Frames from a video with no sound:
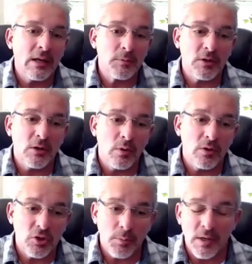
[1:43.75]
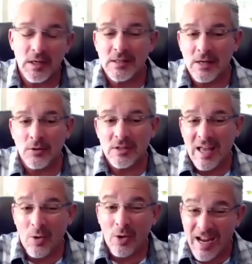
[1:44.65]
especially when shipping containers
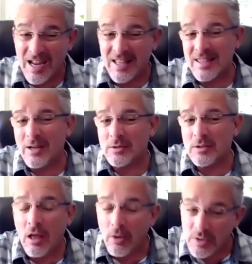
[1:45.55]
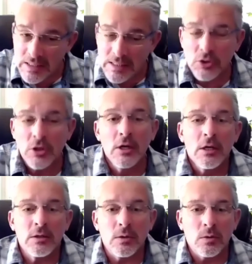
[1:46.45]
now are $8,000 each
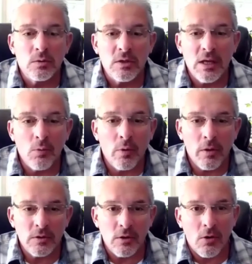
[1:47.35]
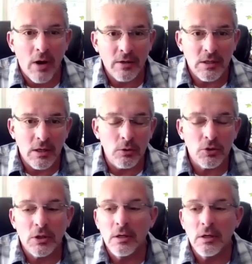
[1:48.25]
to get one of those across the
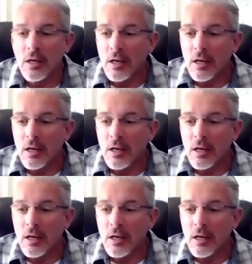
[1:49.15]
ocean?